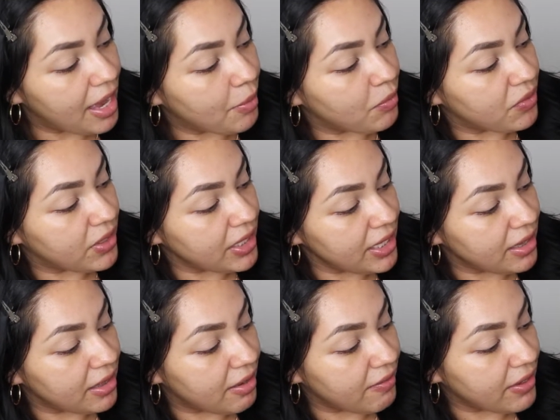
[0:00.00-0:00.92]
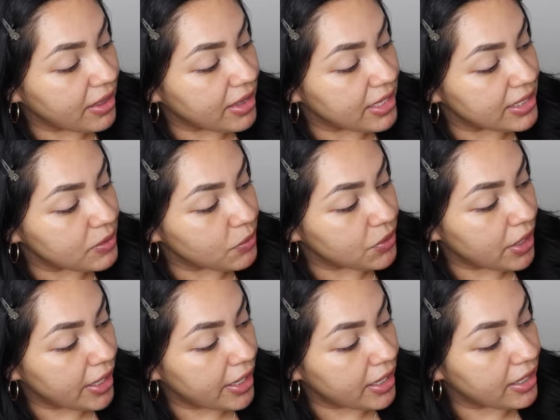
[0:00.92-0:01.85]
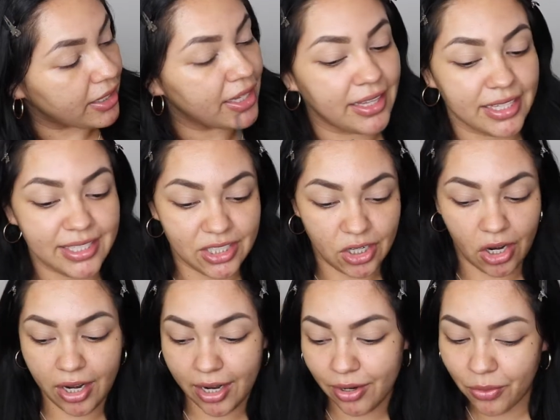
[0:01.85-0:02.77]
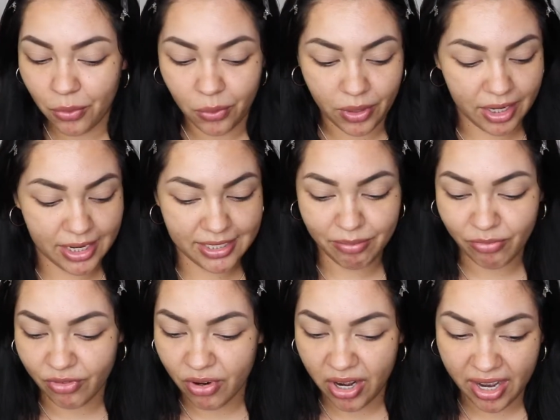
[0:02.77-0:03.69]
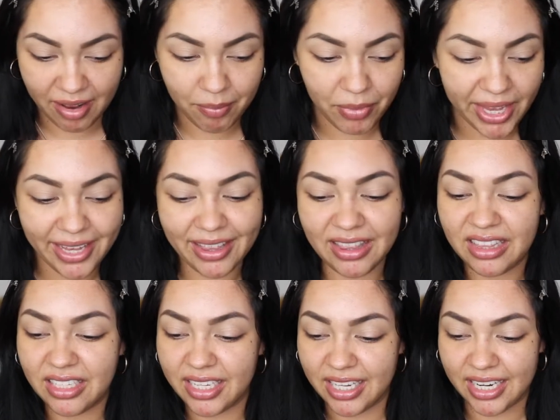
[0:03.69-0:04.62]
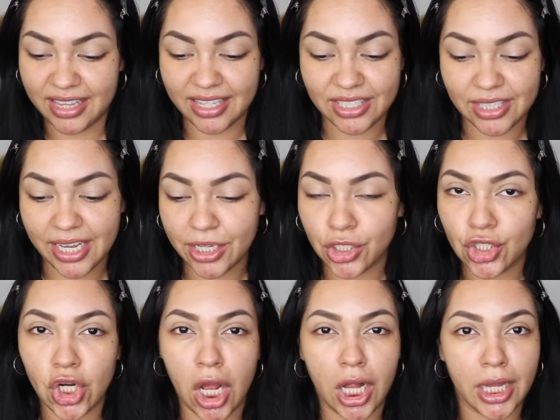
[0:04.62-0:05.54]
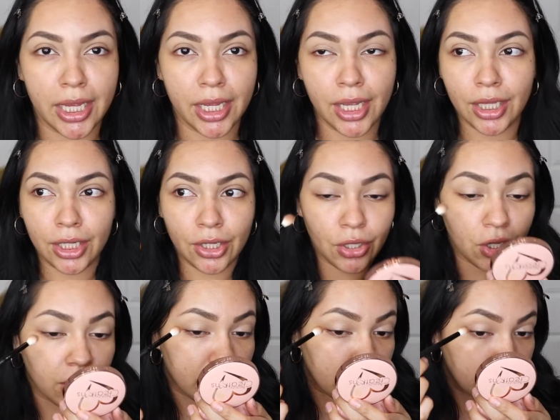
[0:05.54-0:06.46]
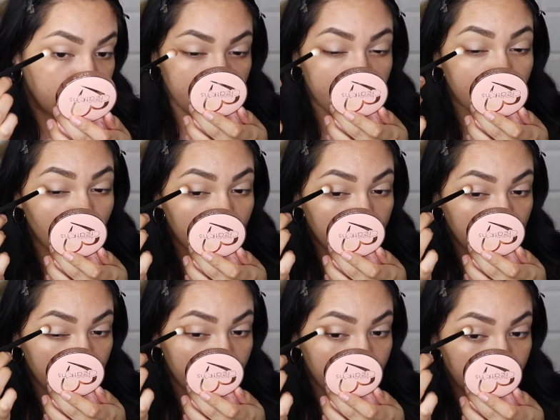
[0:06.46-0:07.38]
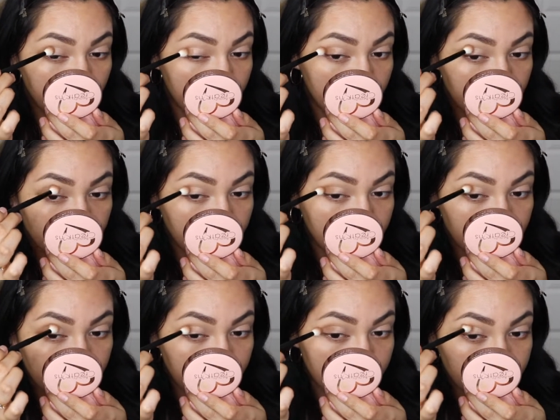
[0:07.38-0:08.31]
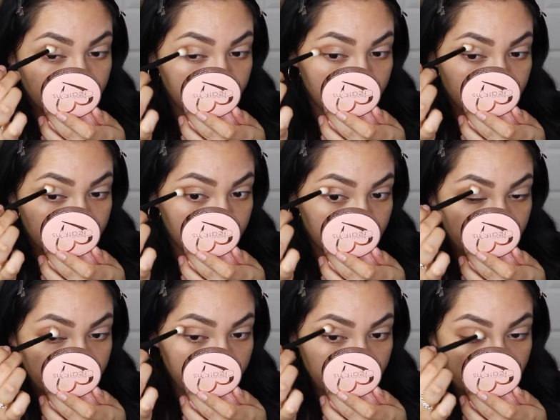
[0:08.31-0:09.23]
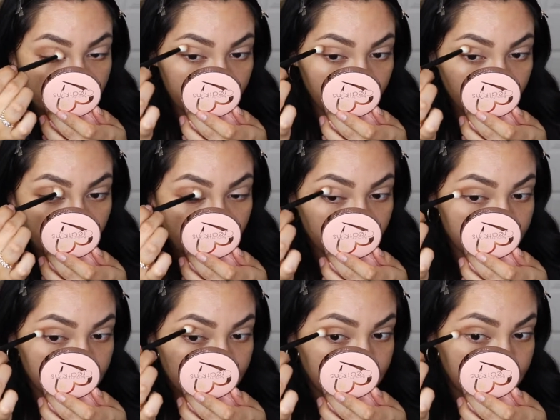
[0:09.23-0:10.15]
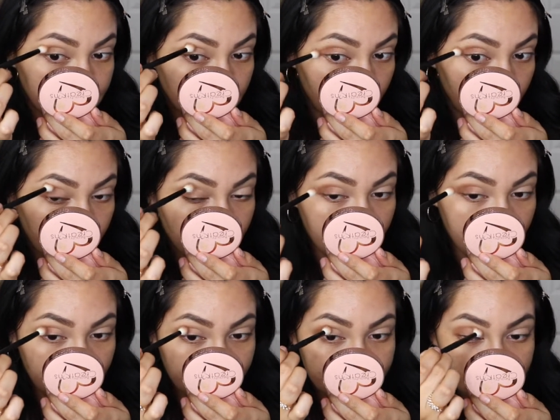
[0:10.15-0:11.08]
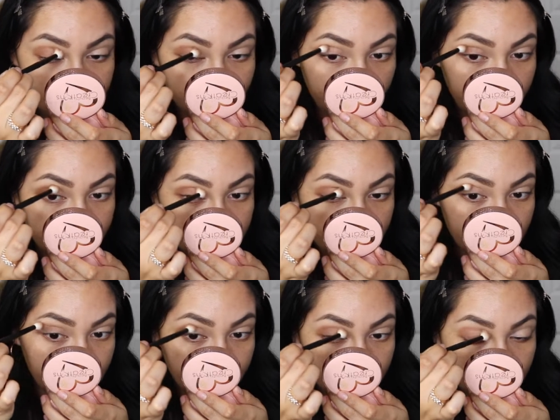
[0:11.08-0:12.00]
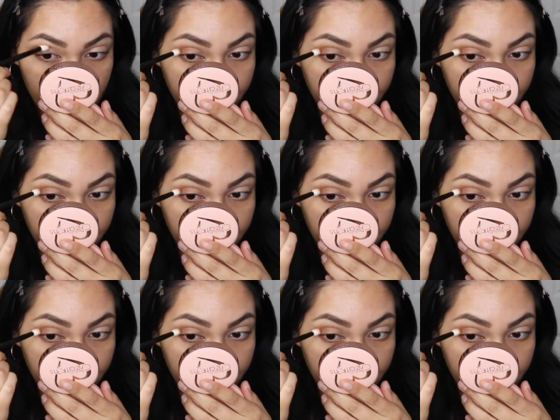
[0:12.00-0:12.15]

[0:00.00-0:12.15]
I'm really loving this one right here, like this dark, I don't know what it is. I'm like looking at this like chocolate color look that I want to like do. So I'm just gonna like, ooh, this is darker than I expected.